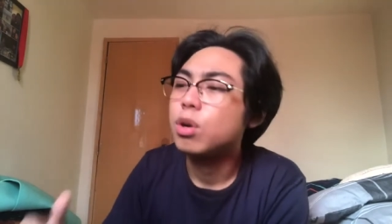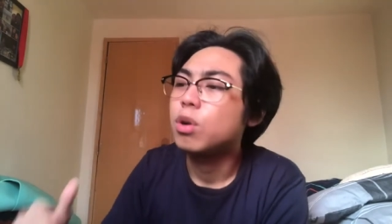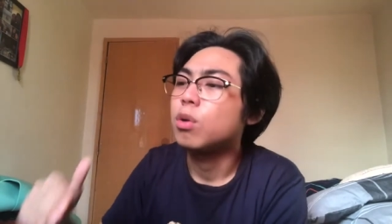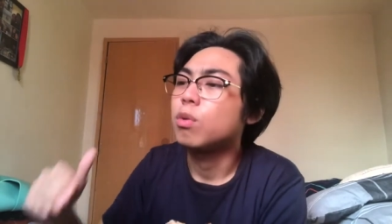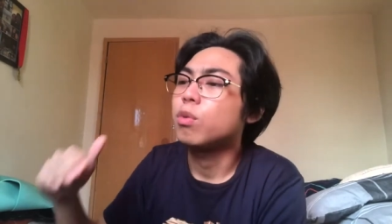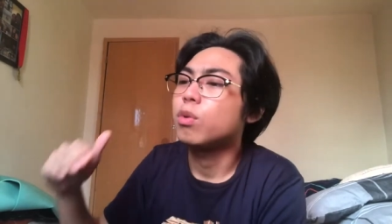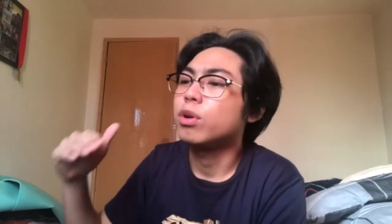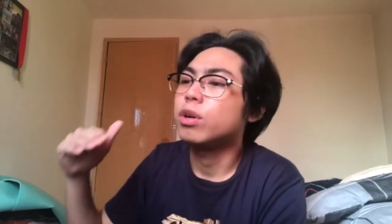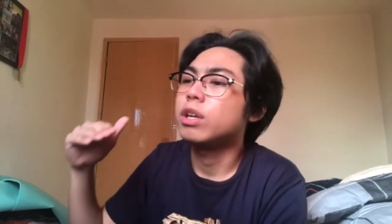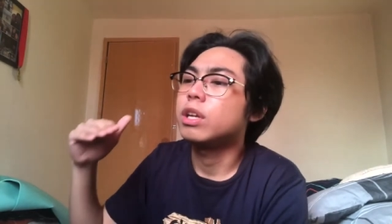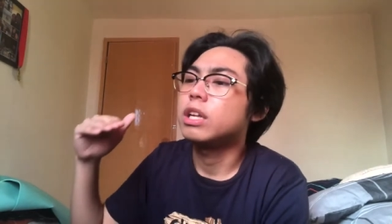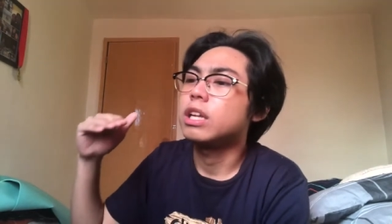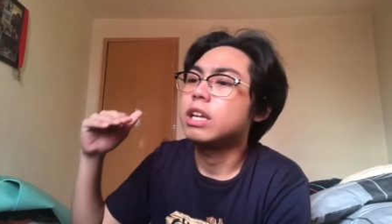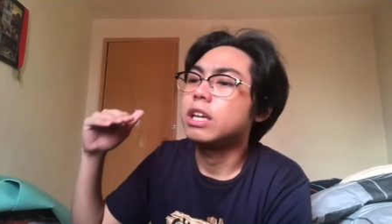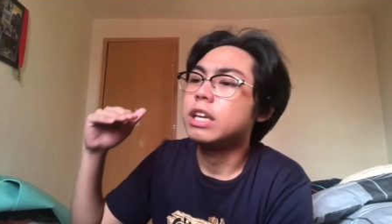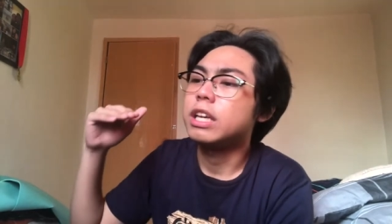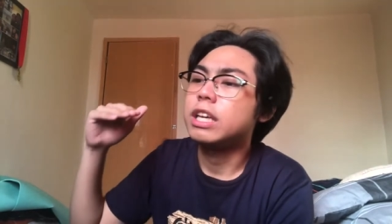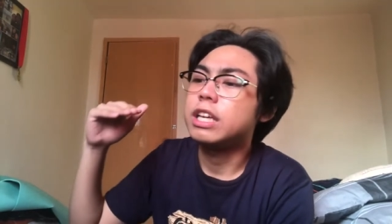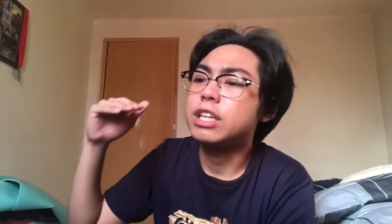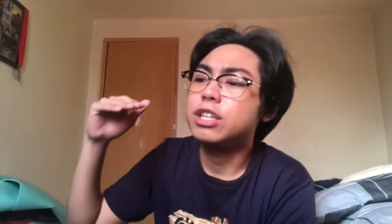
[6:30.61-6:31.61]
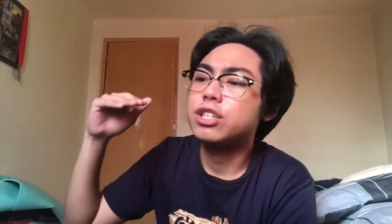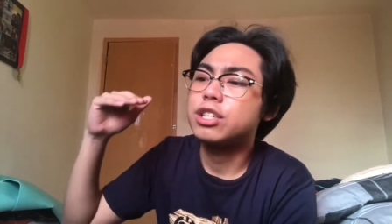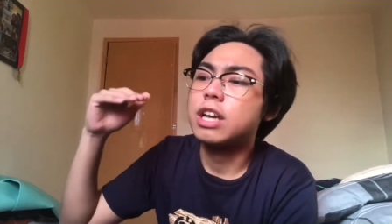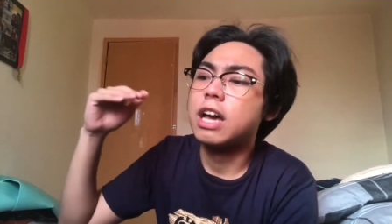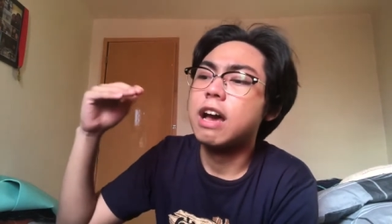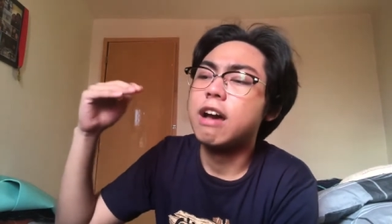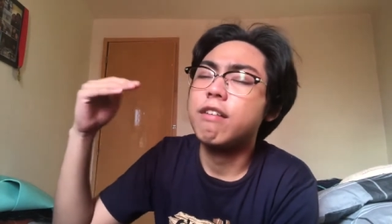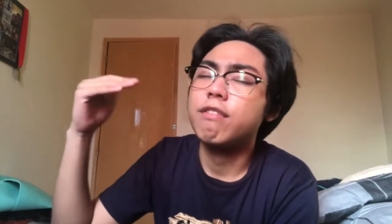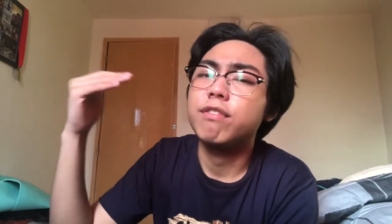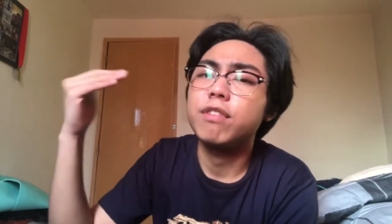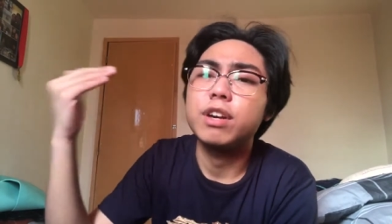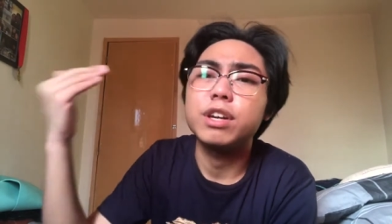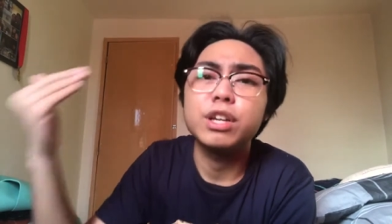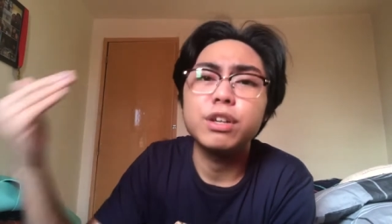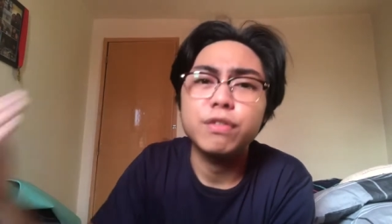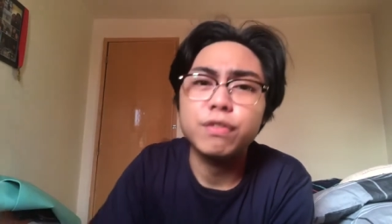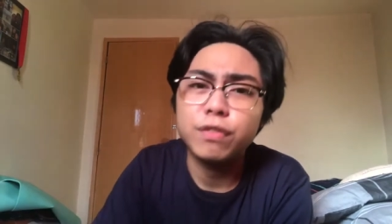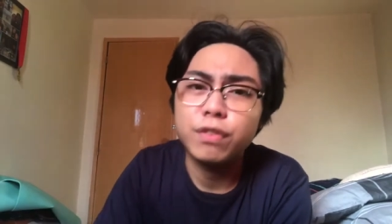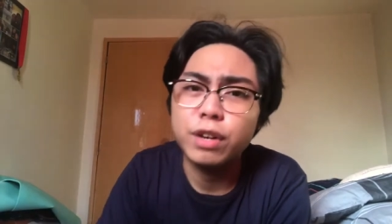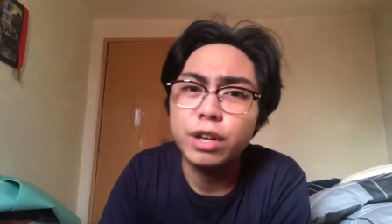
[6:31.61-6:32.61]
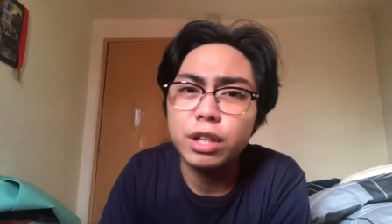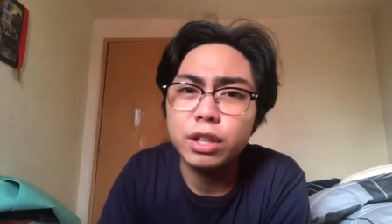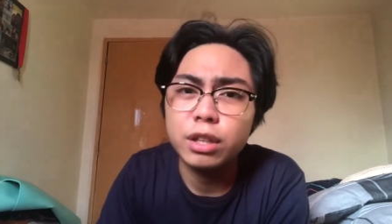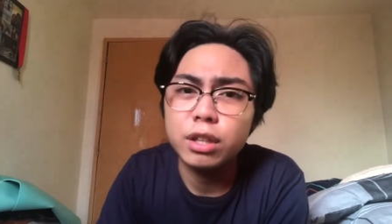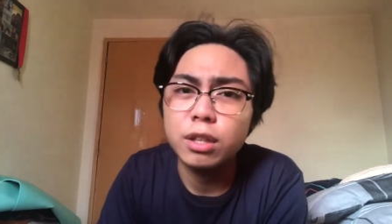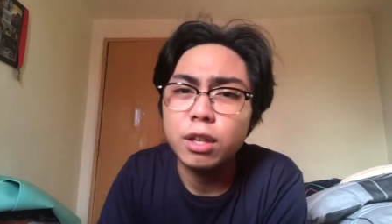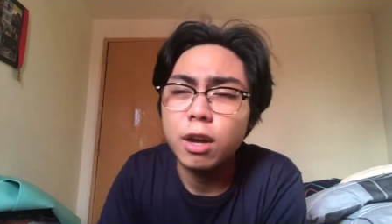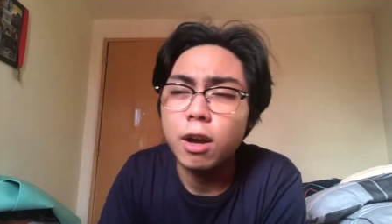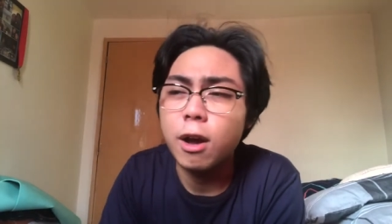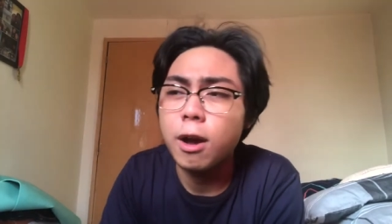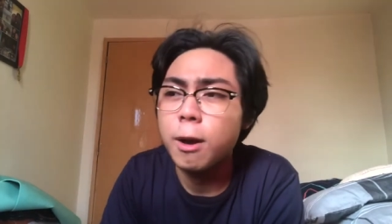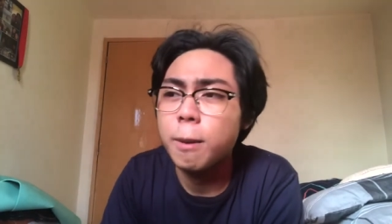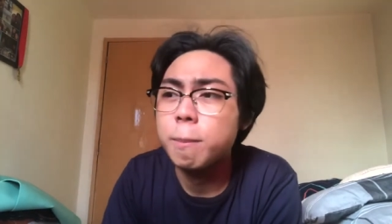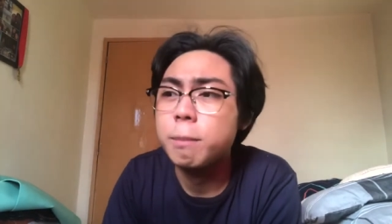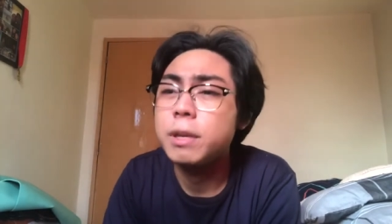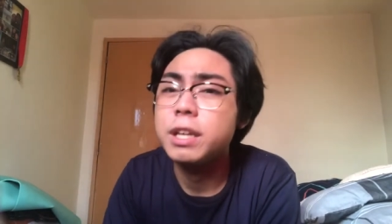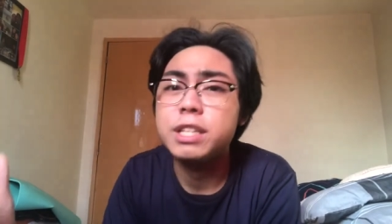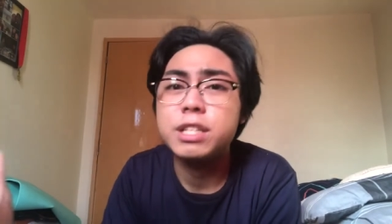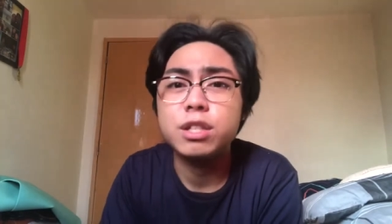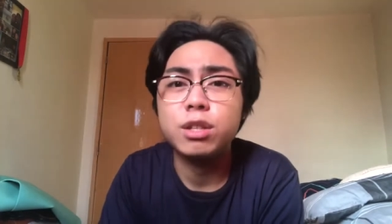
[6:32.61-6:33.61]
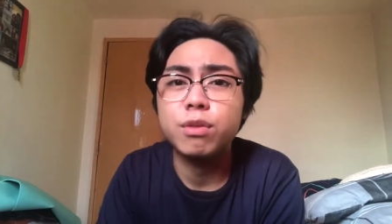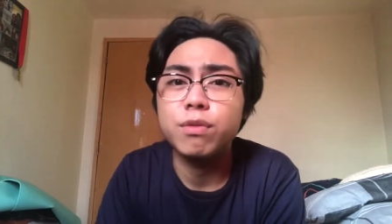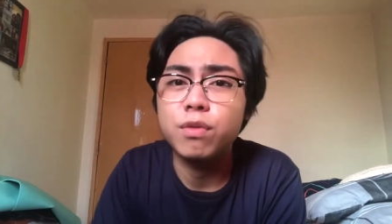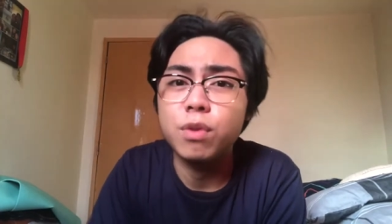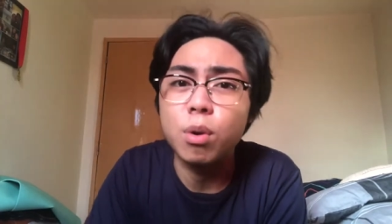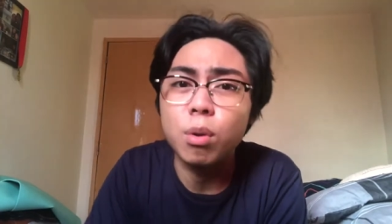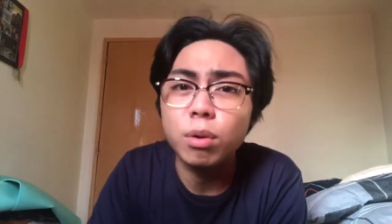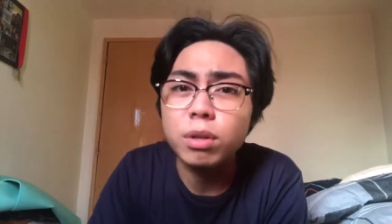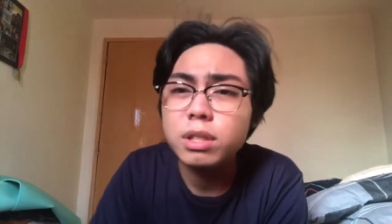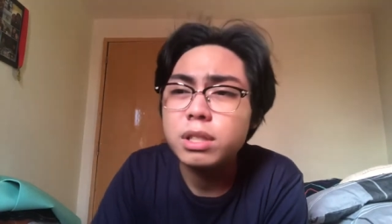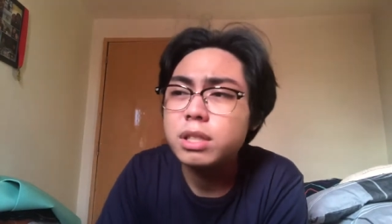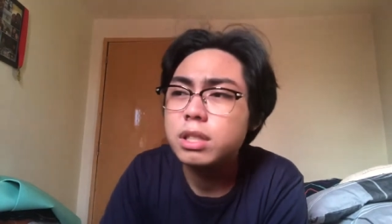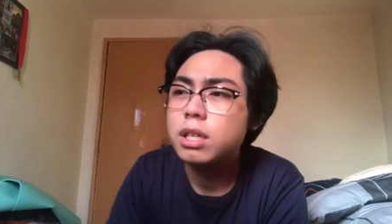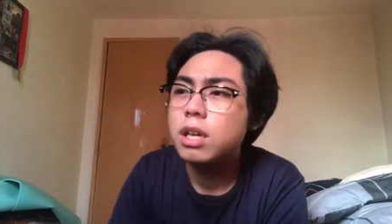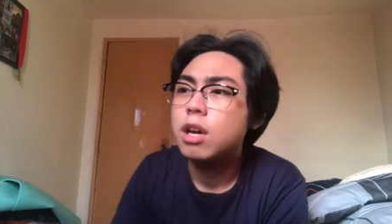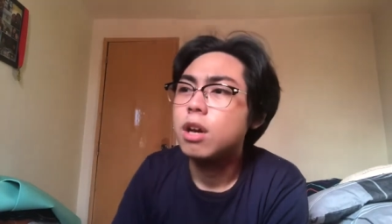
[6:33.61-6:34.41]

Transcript: would each have a different um, list of goals,